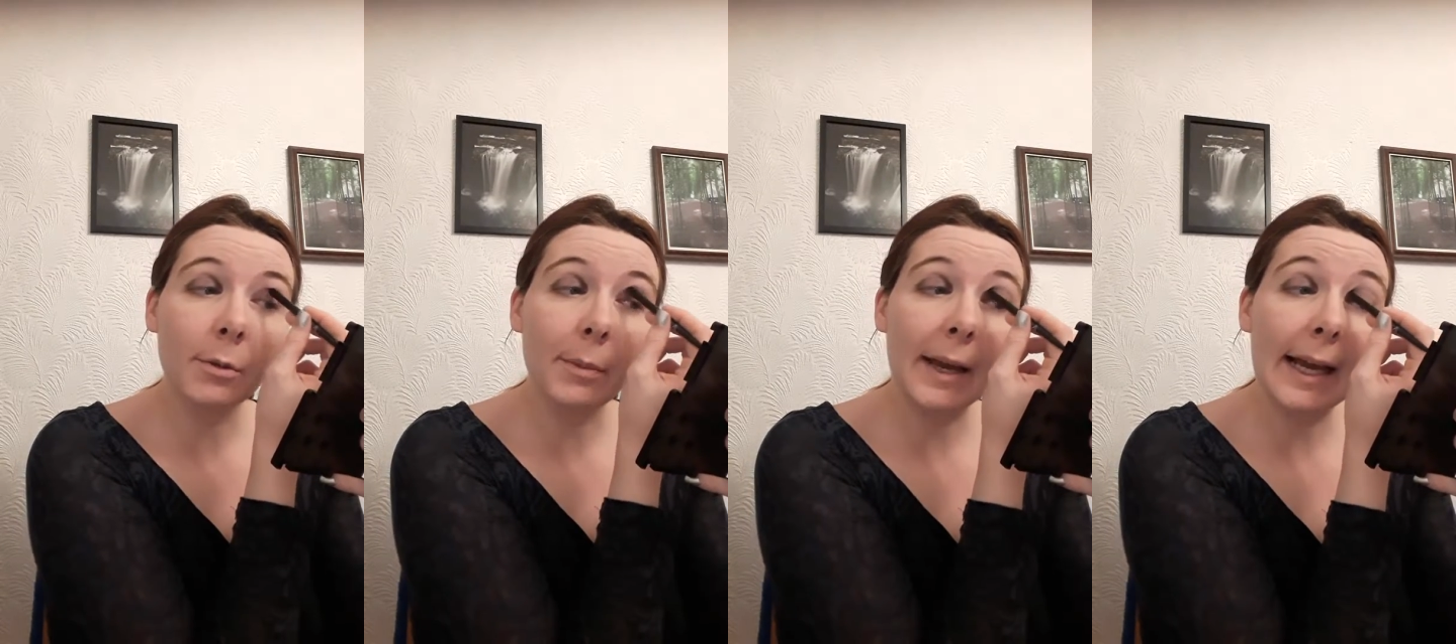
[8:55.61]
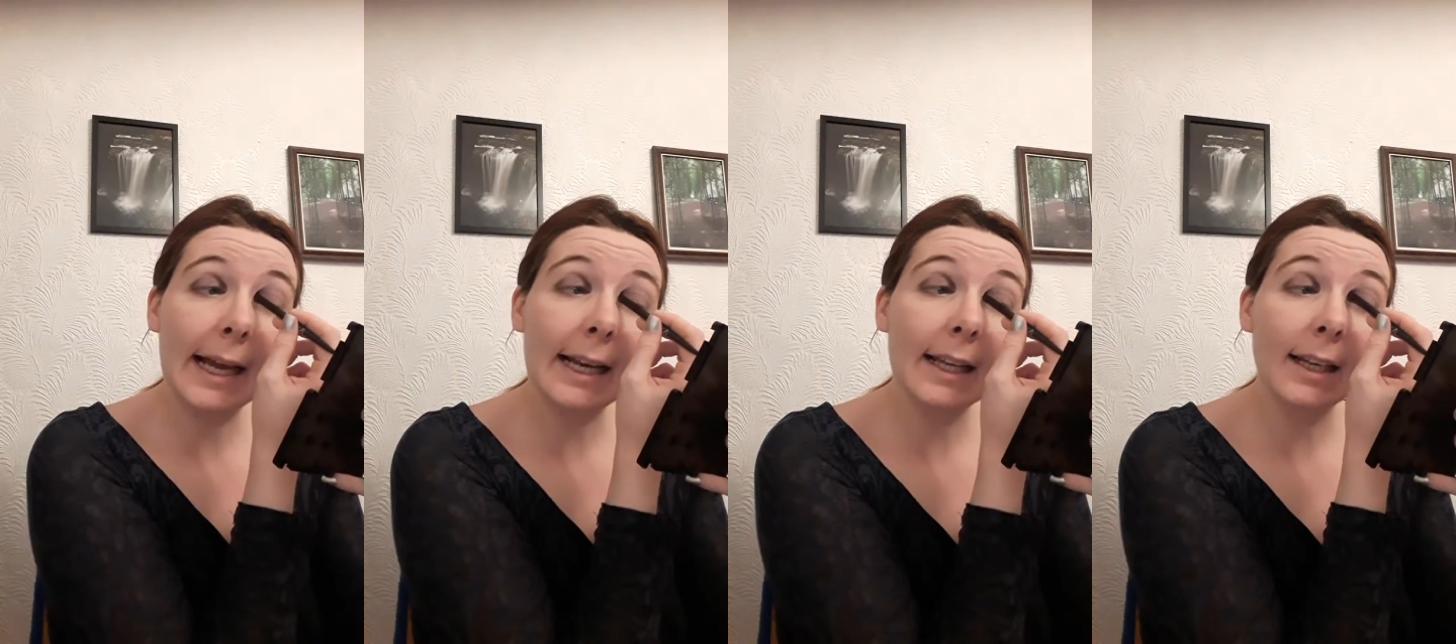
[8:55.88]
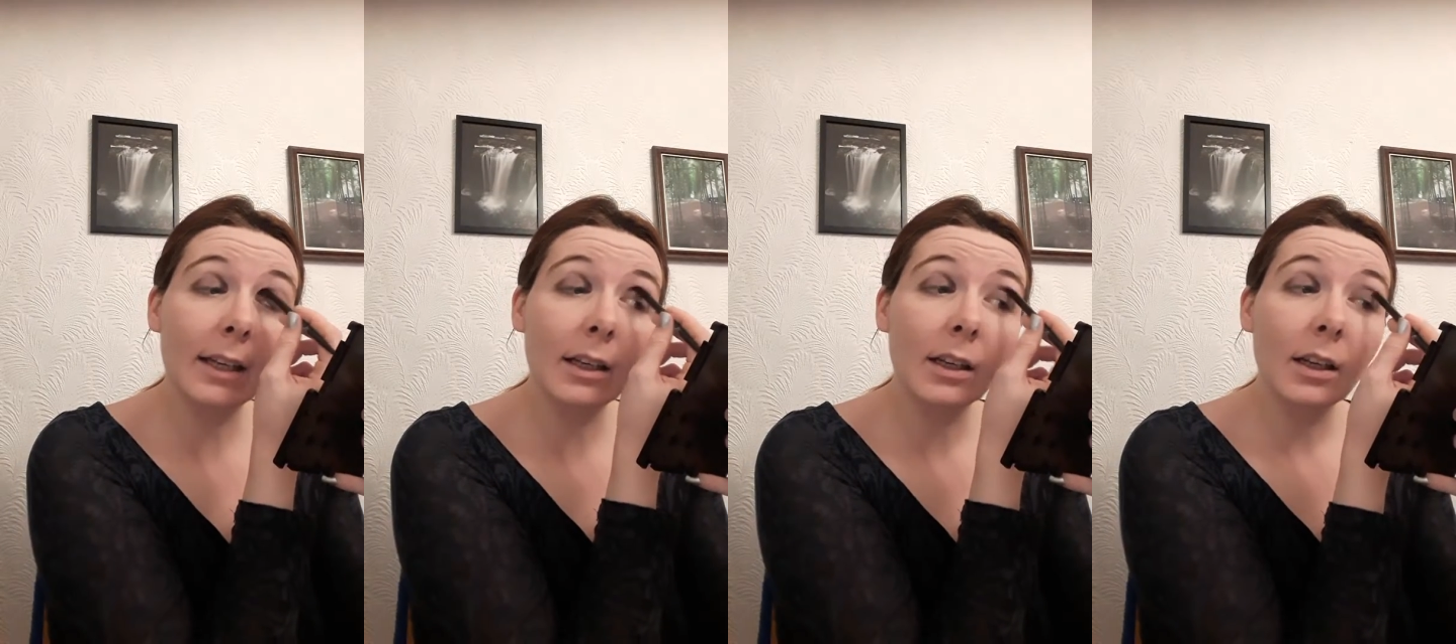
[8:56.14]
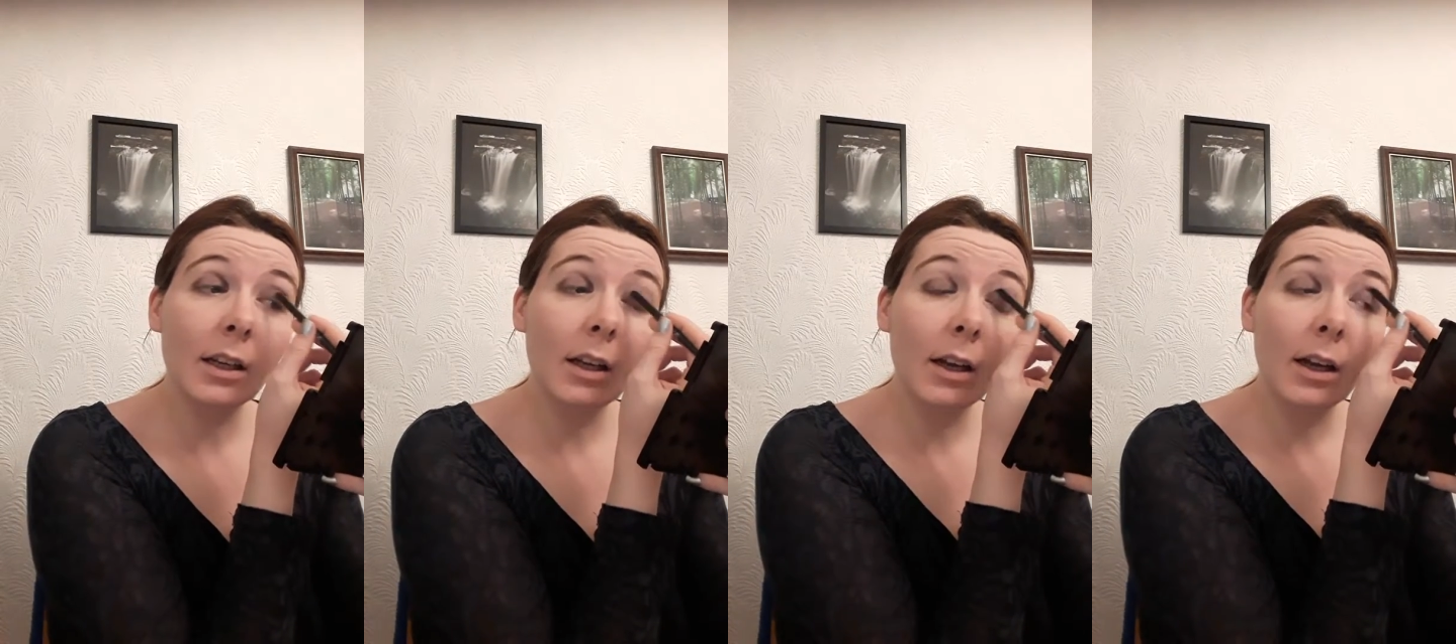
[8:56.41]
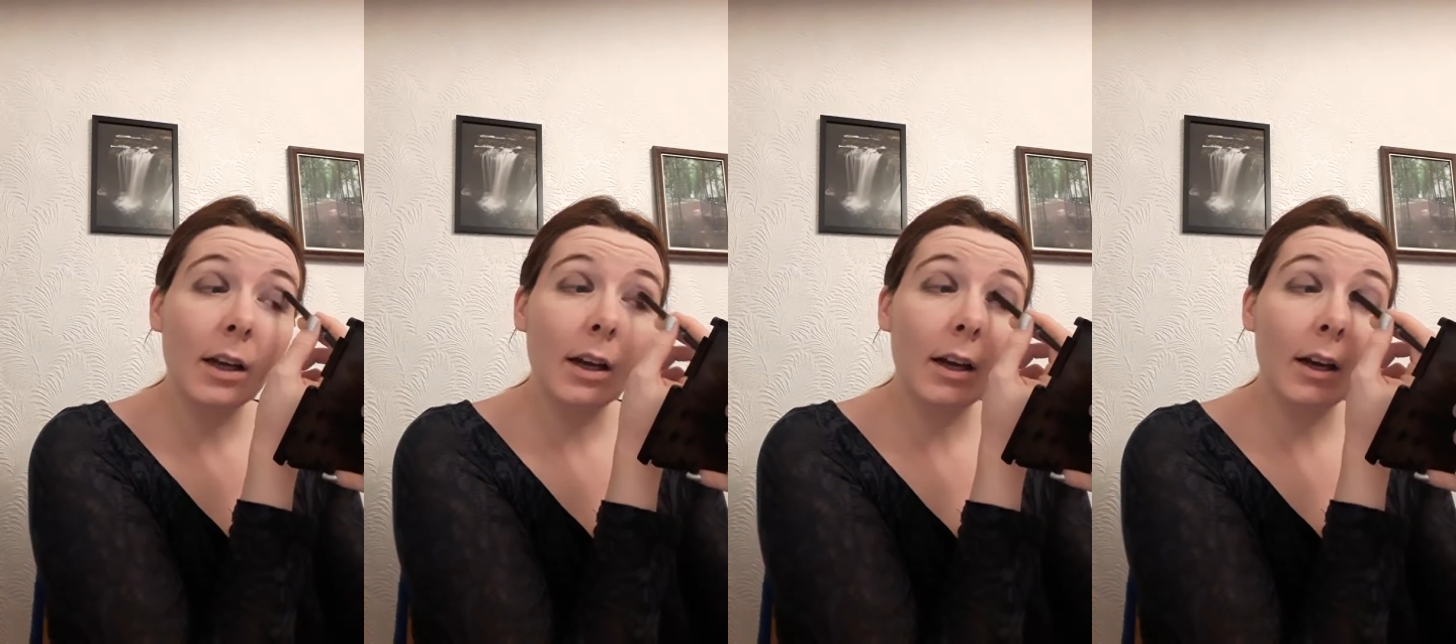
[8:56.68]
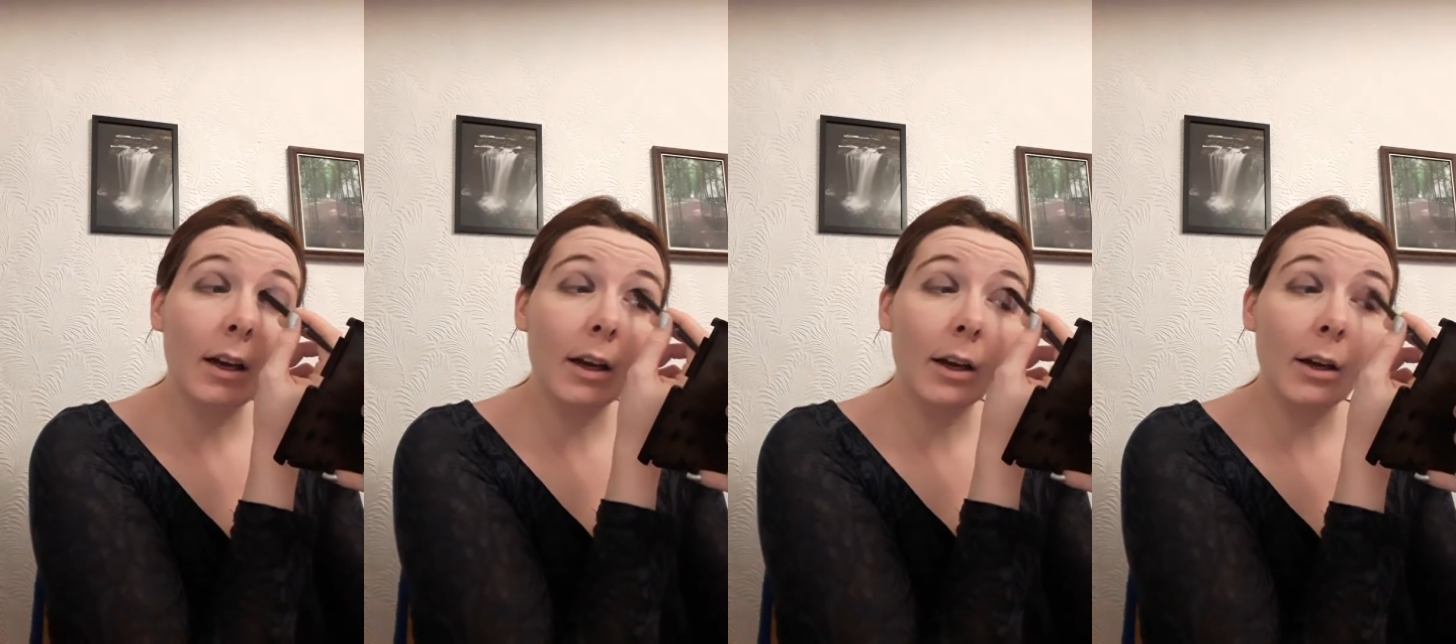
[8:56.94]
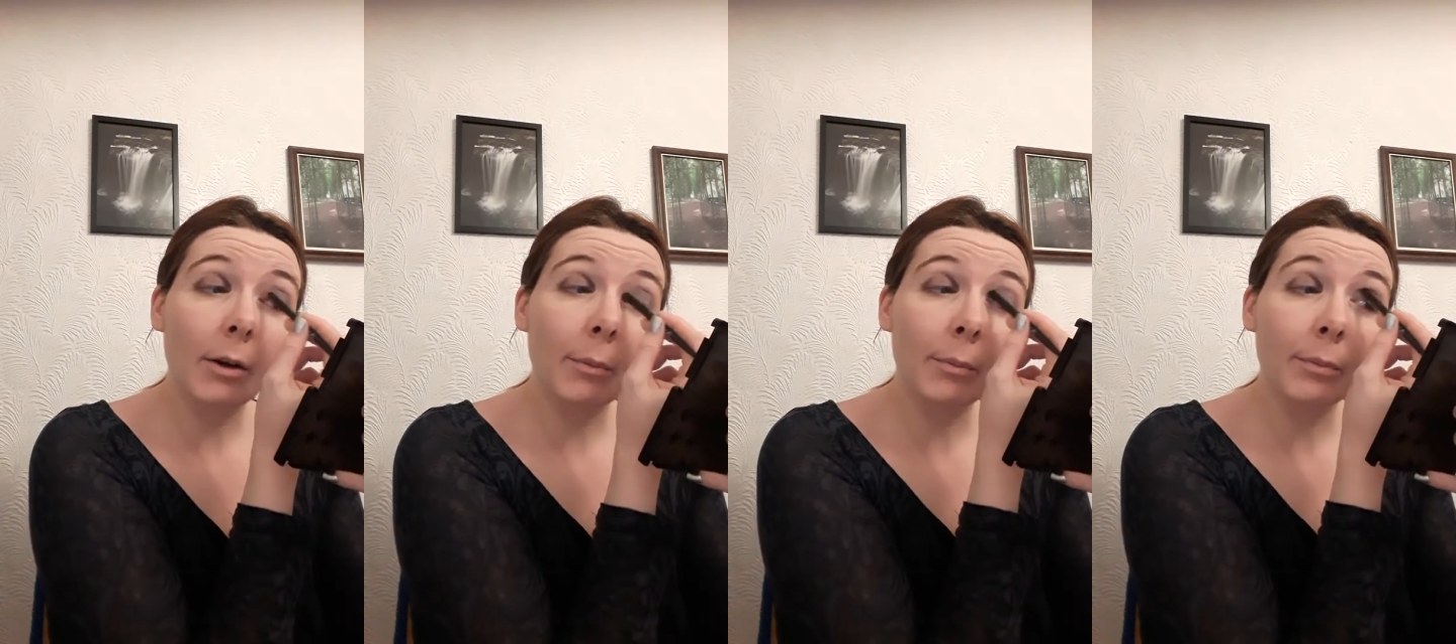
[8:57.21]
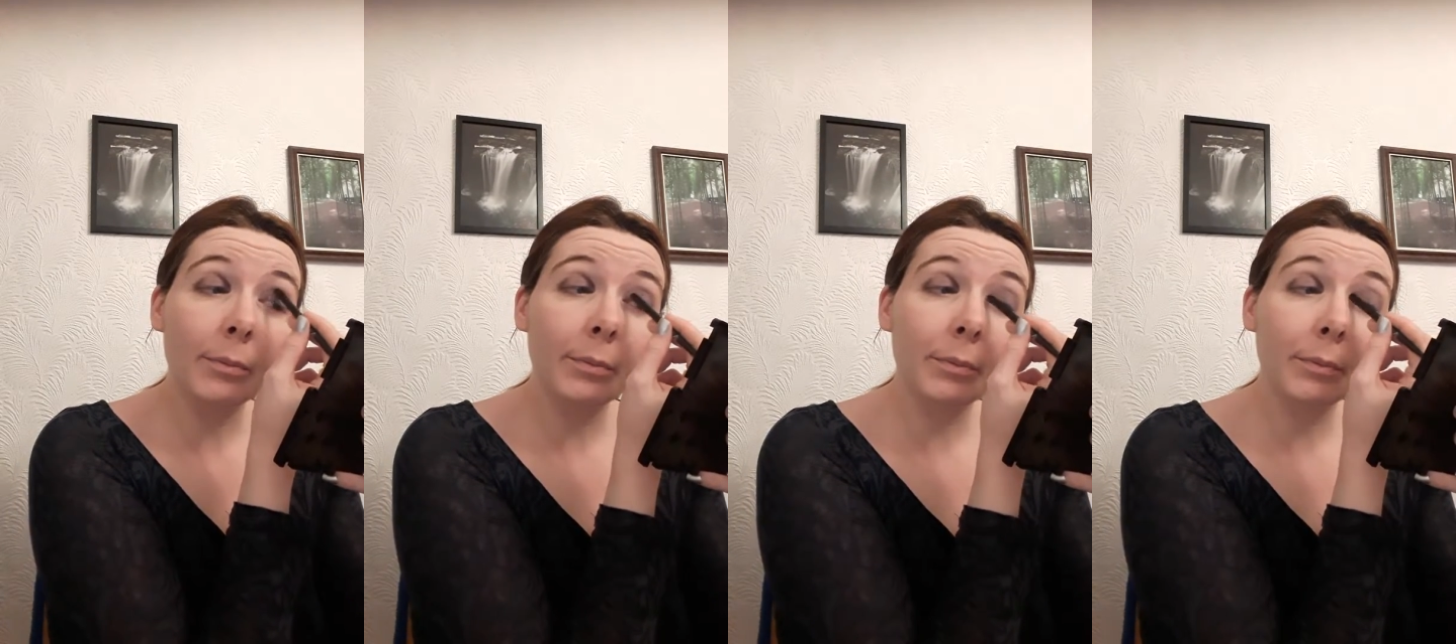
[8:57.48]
the palette, but